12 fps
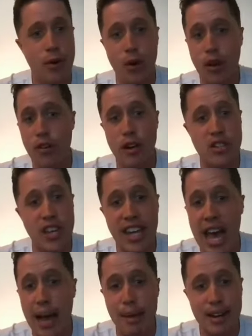It really runs the
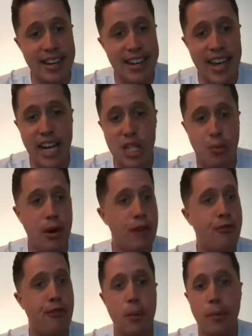gamut. Again, it's pretty
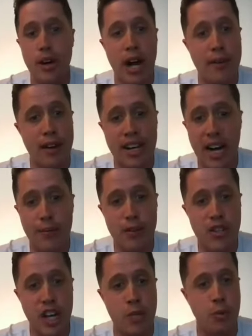fun when you're having a
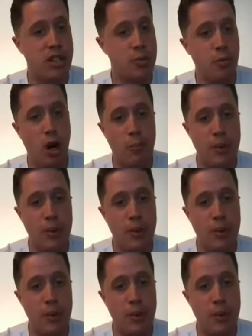conversation with a small